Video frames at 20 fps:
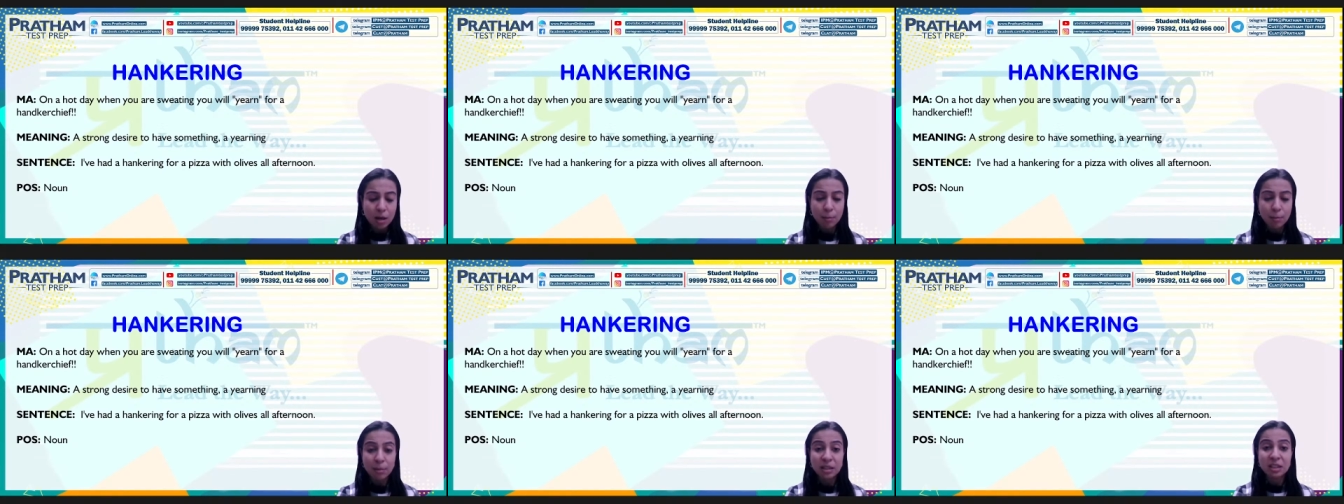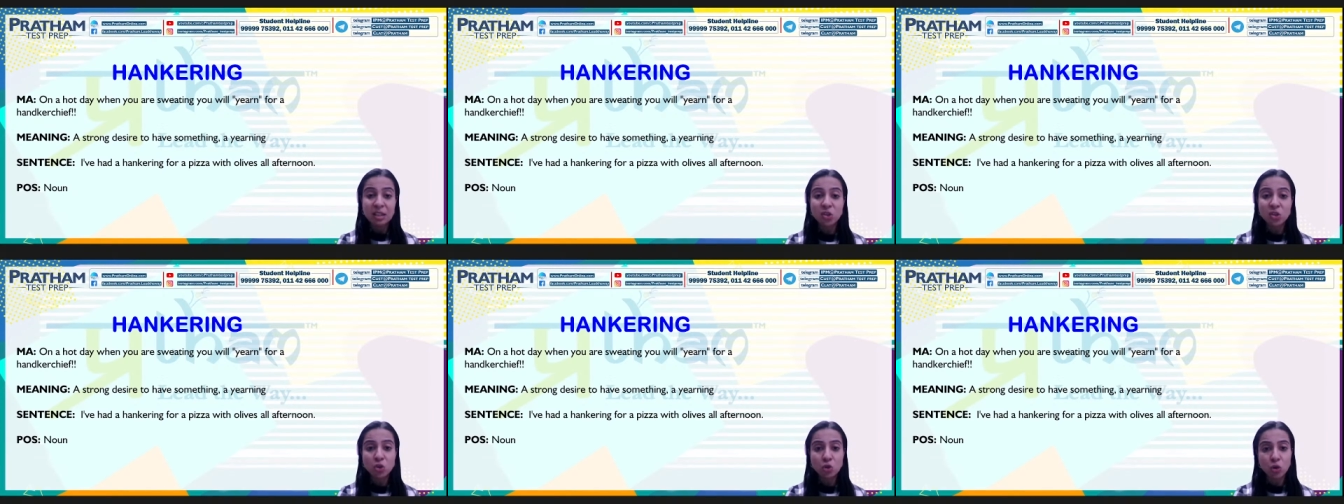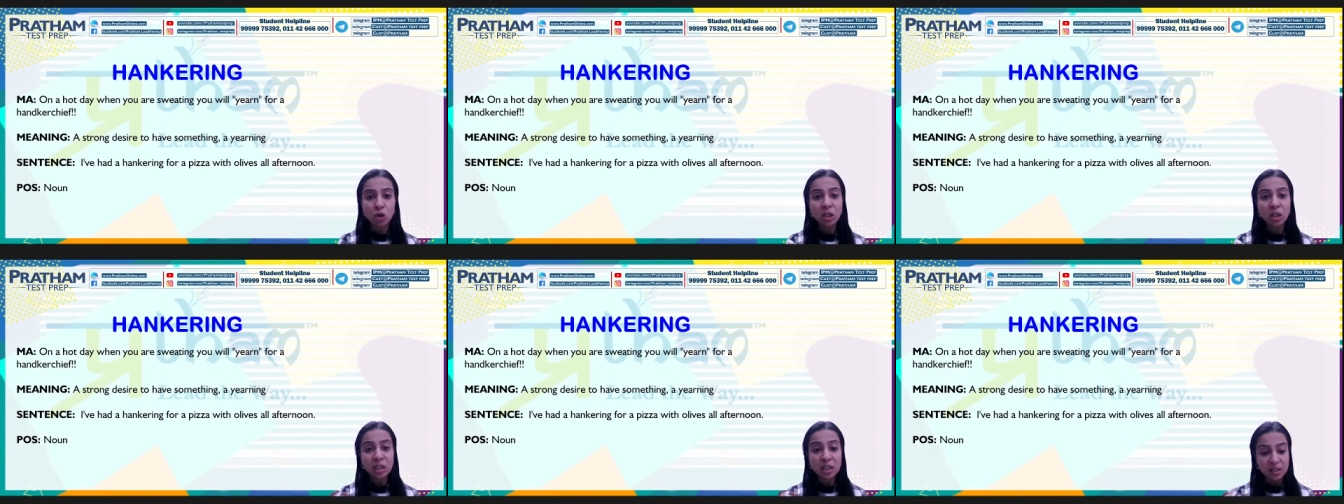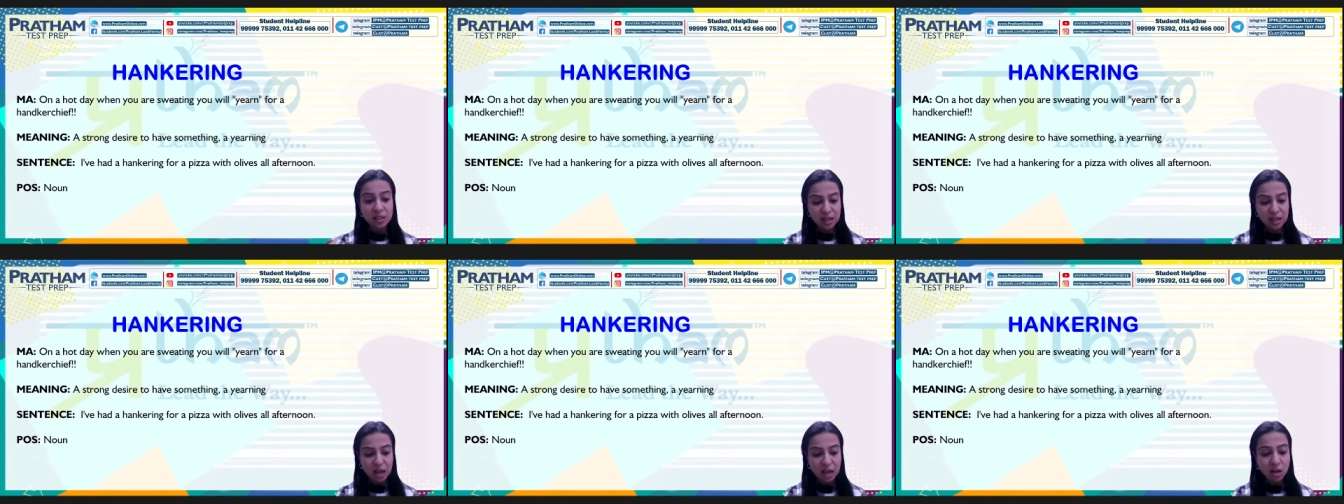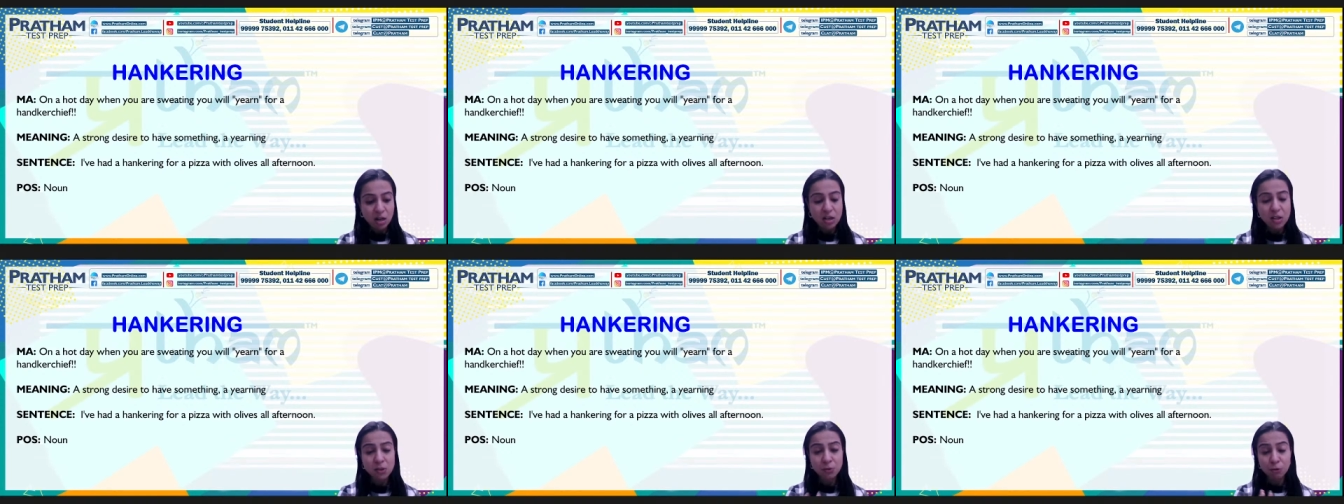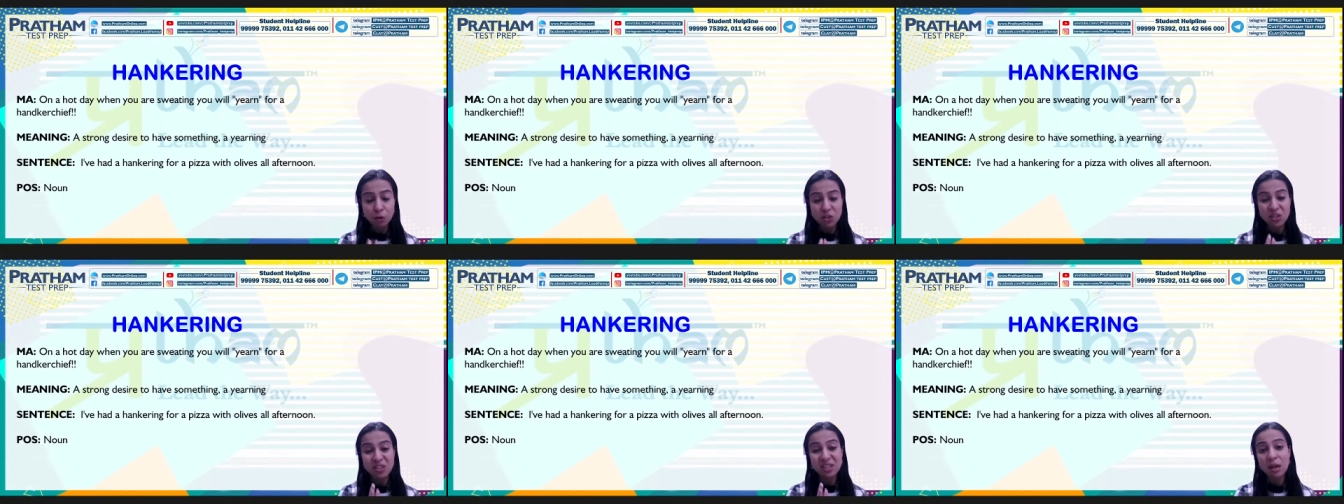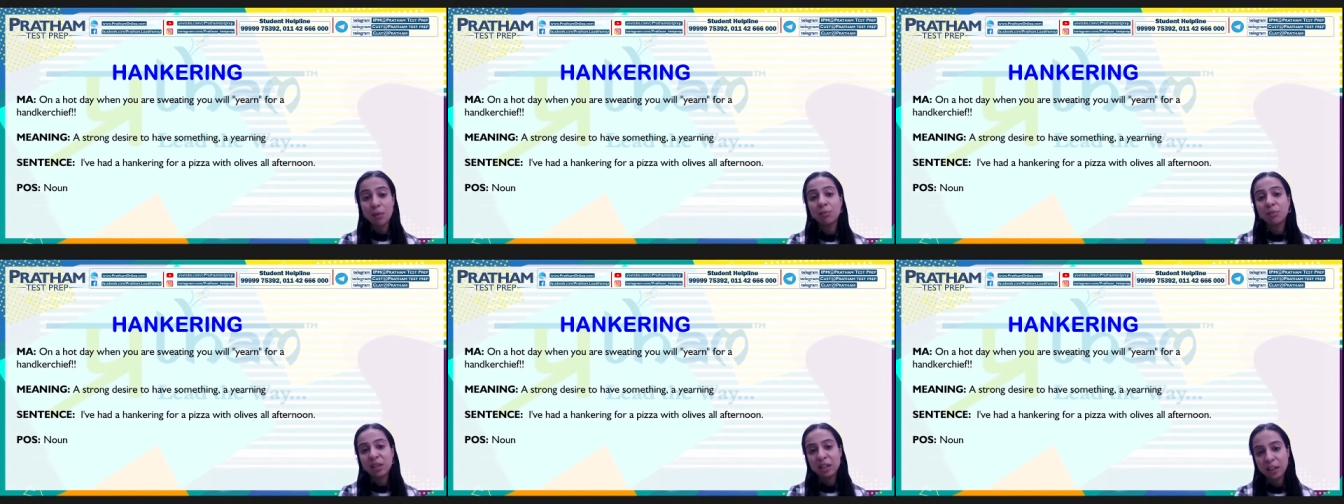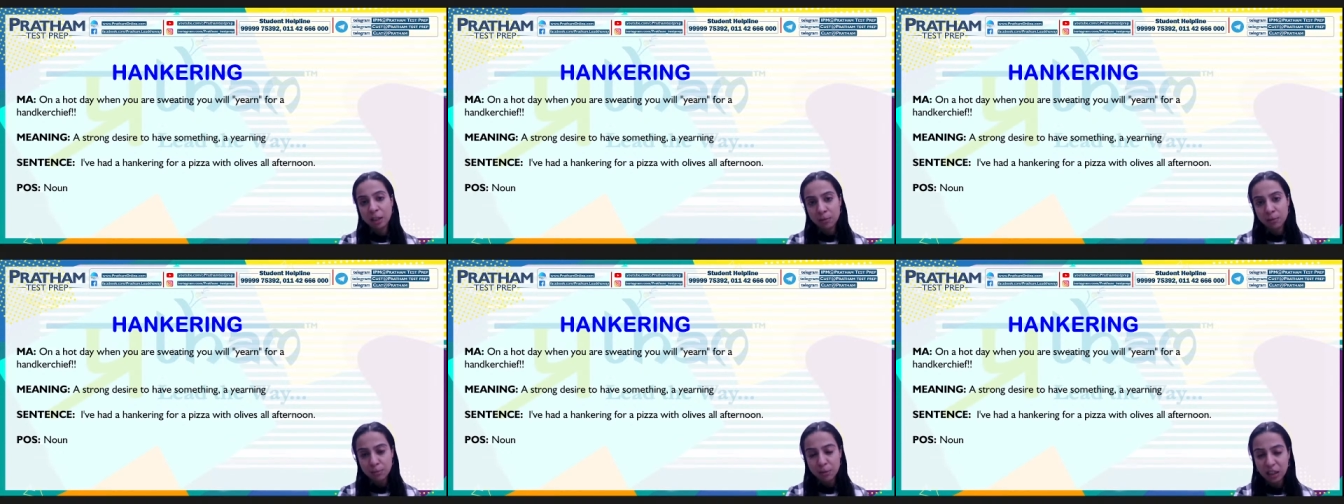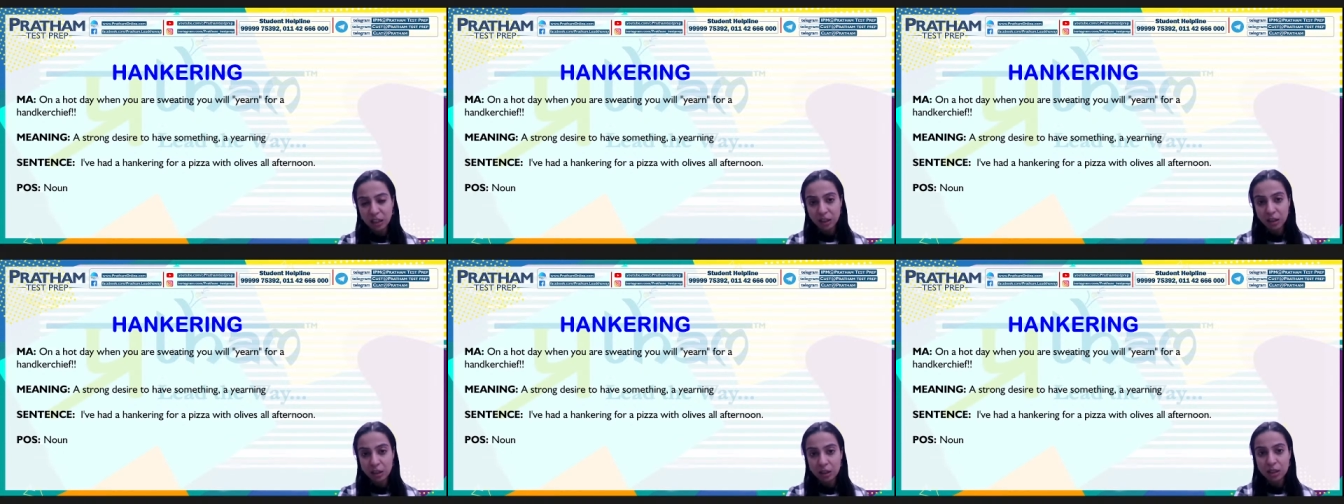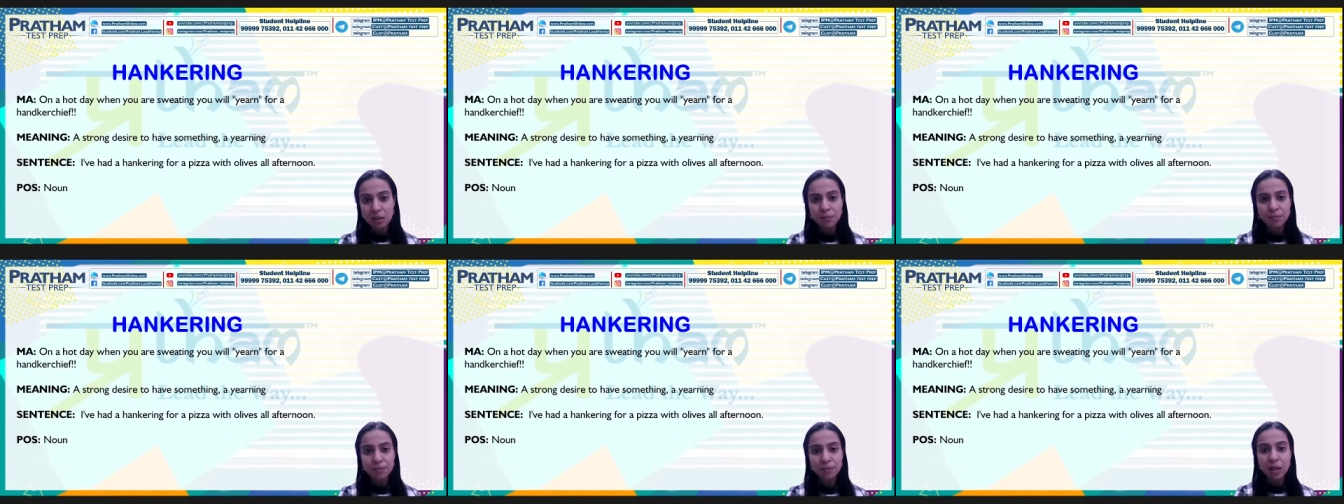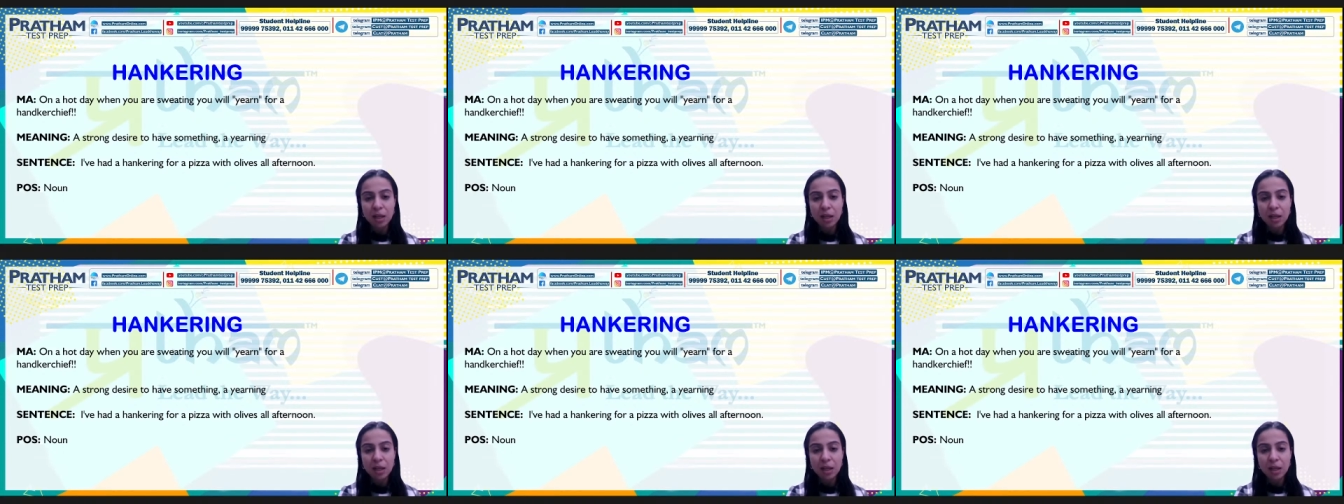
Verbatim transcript: But this strong desire is for something in particular,